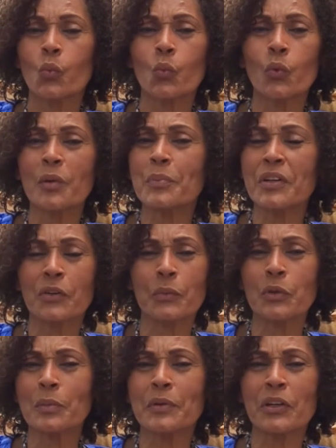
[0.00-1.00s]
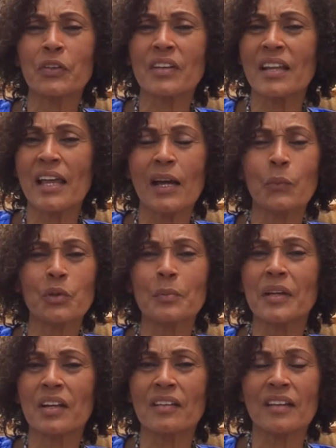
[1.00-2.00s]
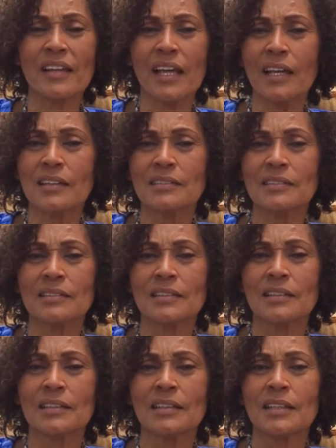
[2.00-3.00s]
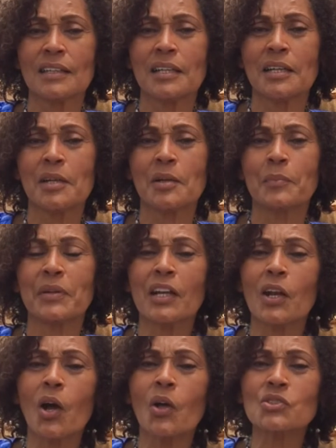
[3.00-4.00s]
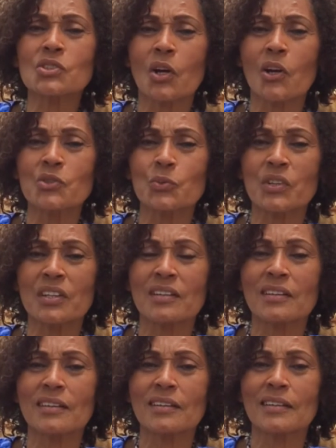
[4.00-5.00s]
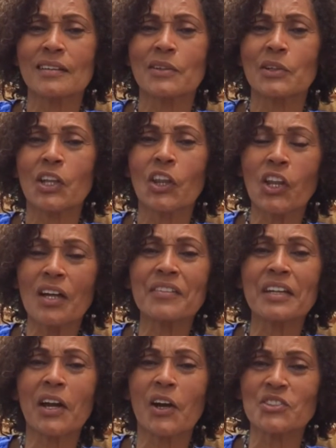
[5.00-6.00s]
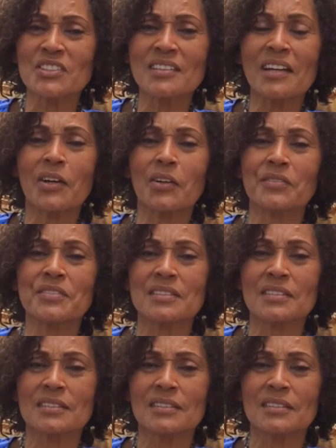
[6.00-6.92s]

We're bigger than that, we're better than that. But it all starts with loving ourselves.